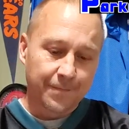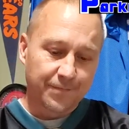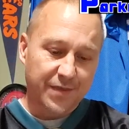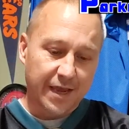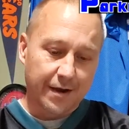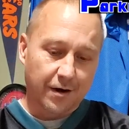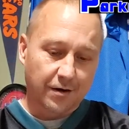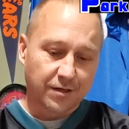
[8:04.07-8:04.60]

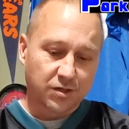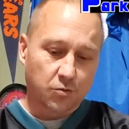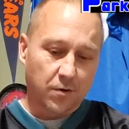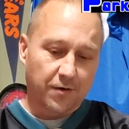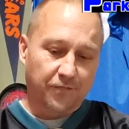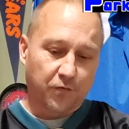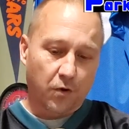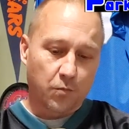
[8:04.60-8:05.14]
They are
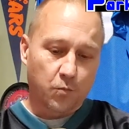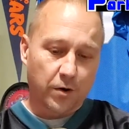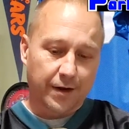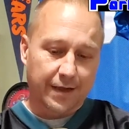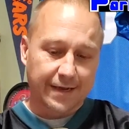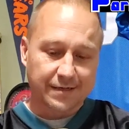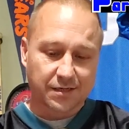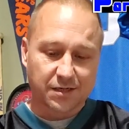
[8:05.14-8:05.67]
12-4-1
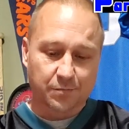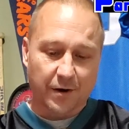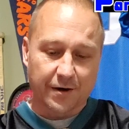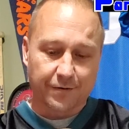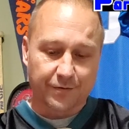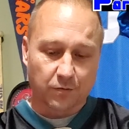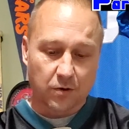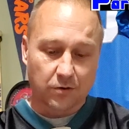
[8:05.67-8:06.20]
against the spread
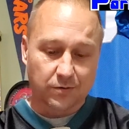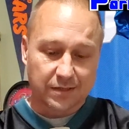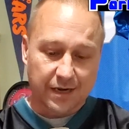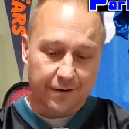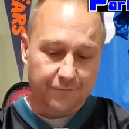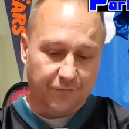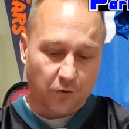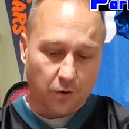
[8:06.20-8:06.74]
on the road,
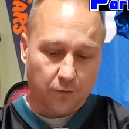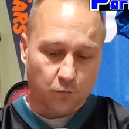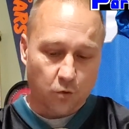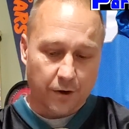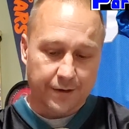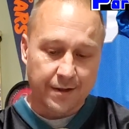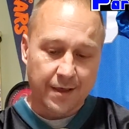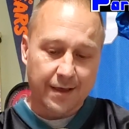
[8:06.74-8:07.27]

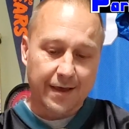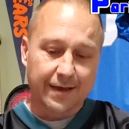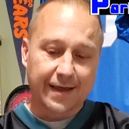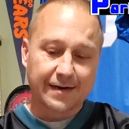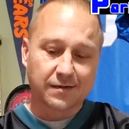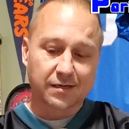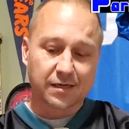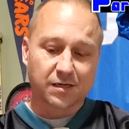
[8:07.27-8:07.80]
10-4-1
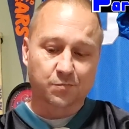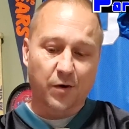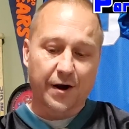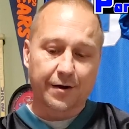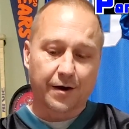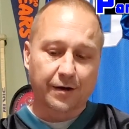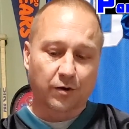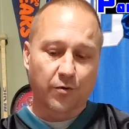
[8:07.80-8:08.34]
against the spread
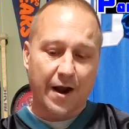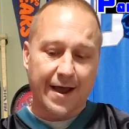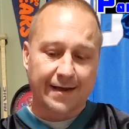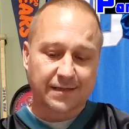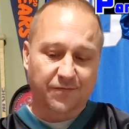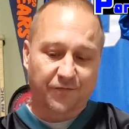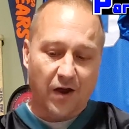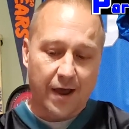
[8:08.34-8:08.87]
on
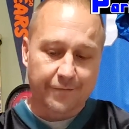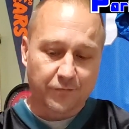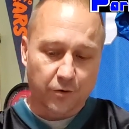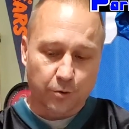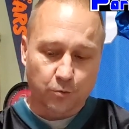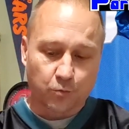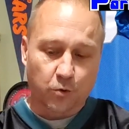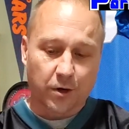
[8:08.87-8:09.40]
grass,
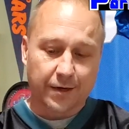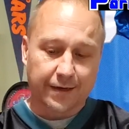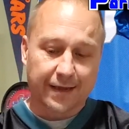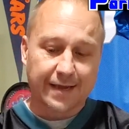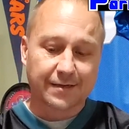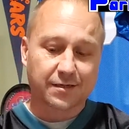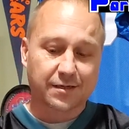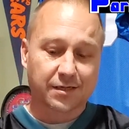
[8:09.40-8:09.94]
5-1-1
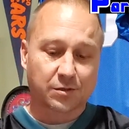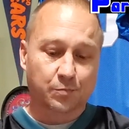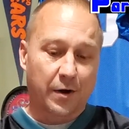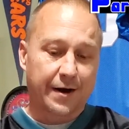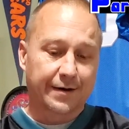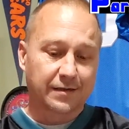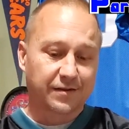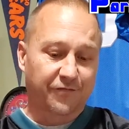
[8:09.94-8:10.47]
against the
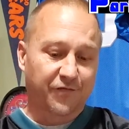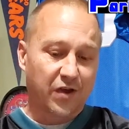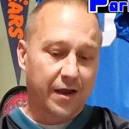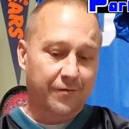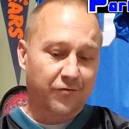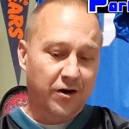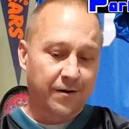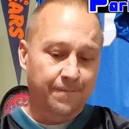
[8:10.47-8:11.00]
spread as a
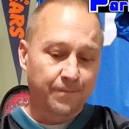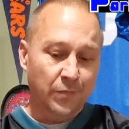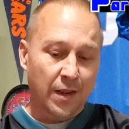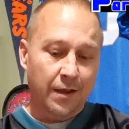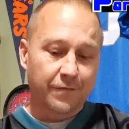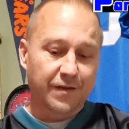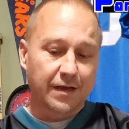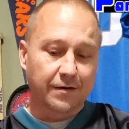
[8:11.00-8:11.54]
favorite.
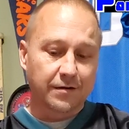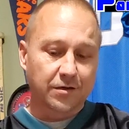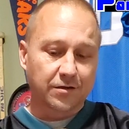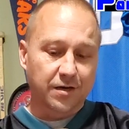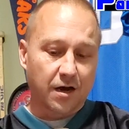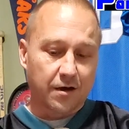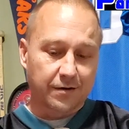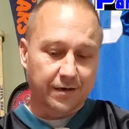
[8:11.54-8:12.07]
The
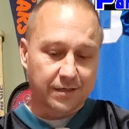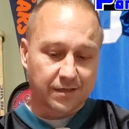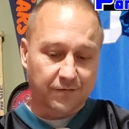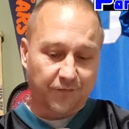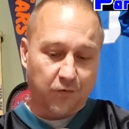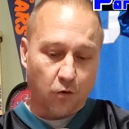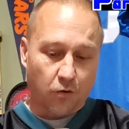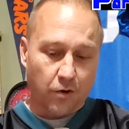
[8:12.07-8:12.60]
underdog is
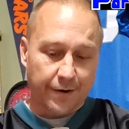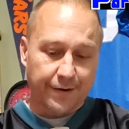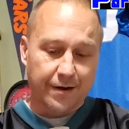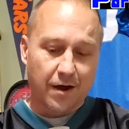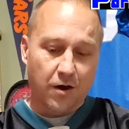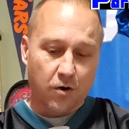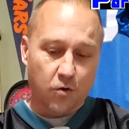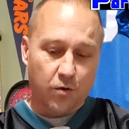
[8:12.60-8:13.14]

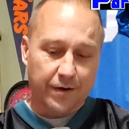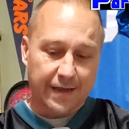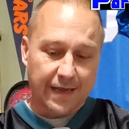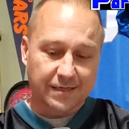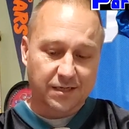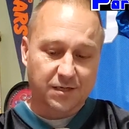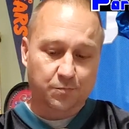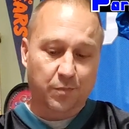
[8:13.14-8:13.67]
4-0
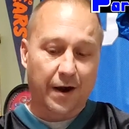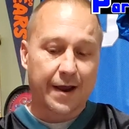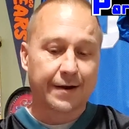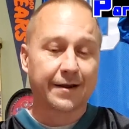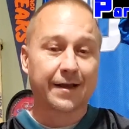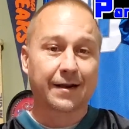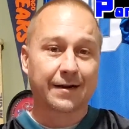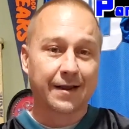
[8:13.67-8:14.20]
against
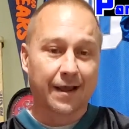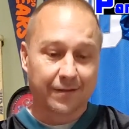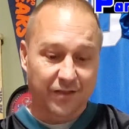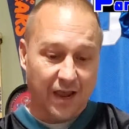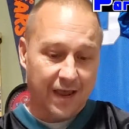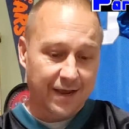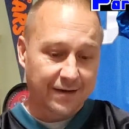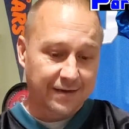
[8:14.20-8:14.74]
spread in the
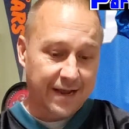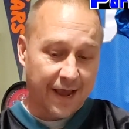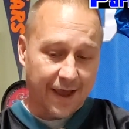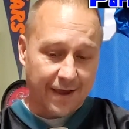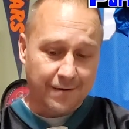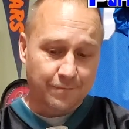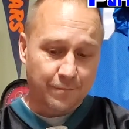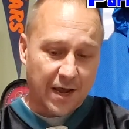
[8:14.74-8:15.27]

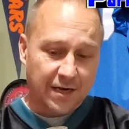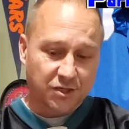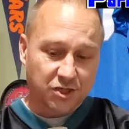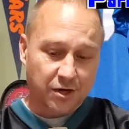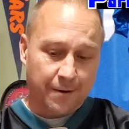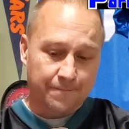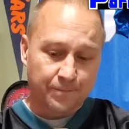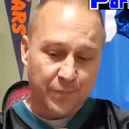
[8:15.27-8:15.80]
head-to-head
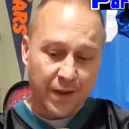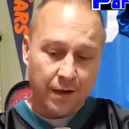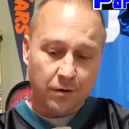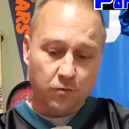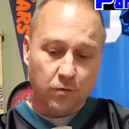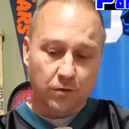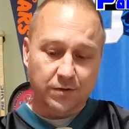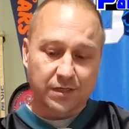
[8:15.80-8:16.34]
matchup.
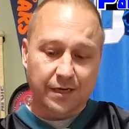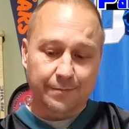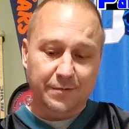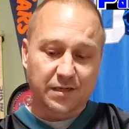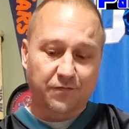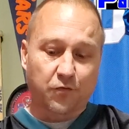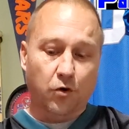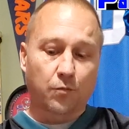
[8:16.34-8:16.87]
Road team
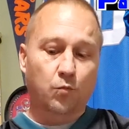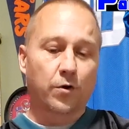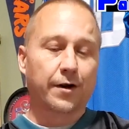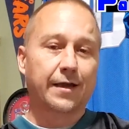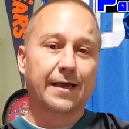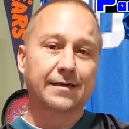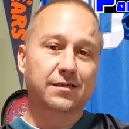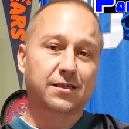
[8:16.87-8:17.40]
is 4-1
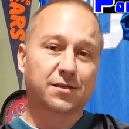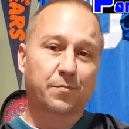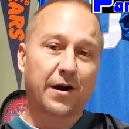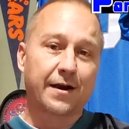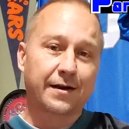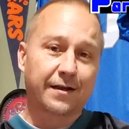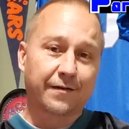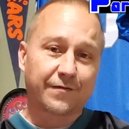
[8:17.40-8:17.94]
against
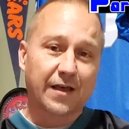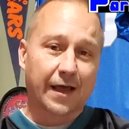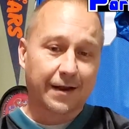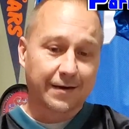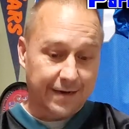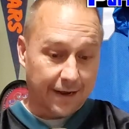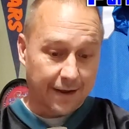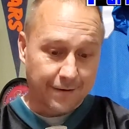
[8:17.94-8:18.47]
spread in the
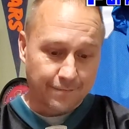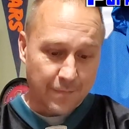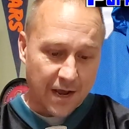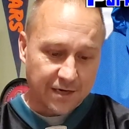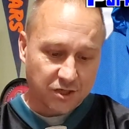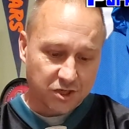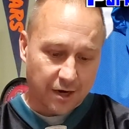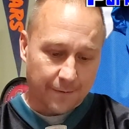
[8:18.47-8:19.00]
head-to-head
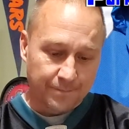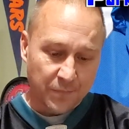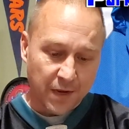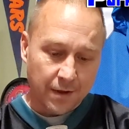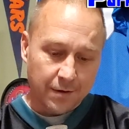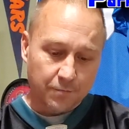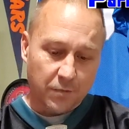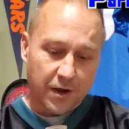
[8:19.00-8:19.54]
matchup.
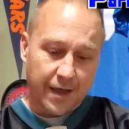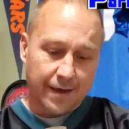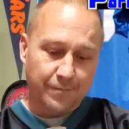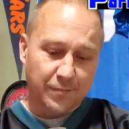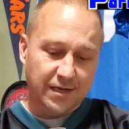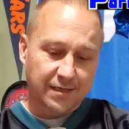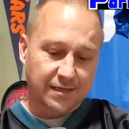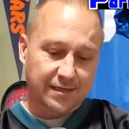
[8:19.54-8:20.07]

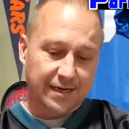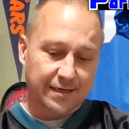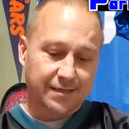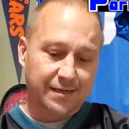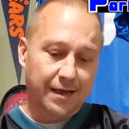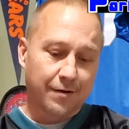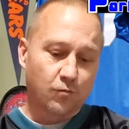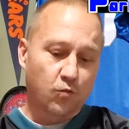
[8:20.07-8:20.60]
Miami is
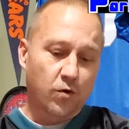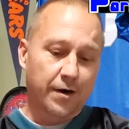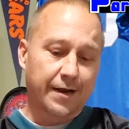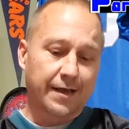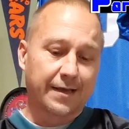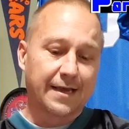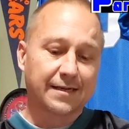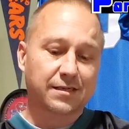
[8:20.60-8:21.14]
6-1
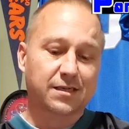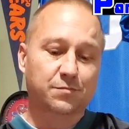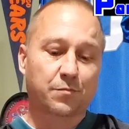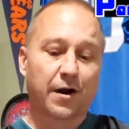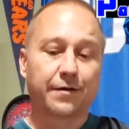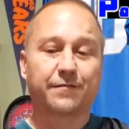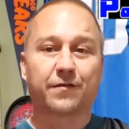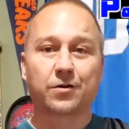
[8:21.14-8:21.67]
against
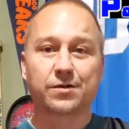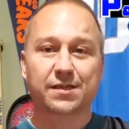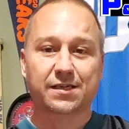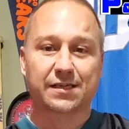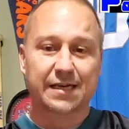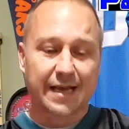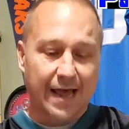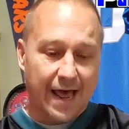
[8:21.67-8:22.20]
spread versus
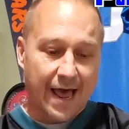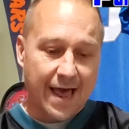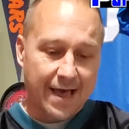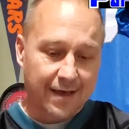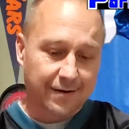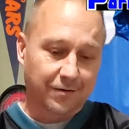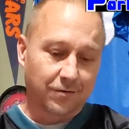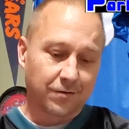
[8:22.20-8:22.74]

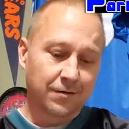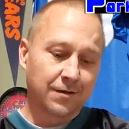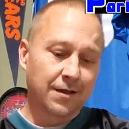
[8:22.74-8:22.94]
Seattle.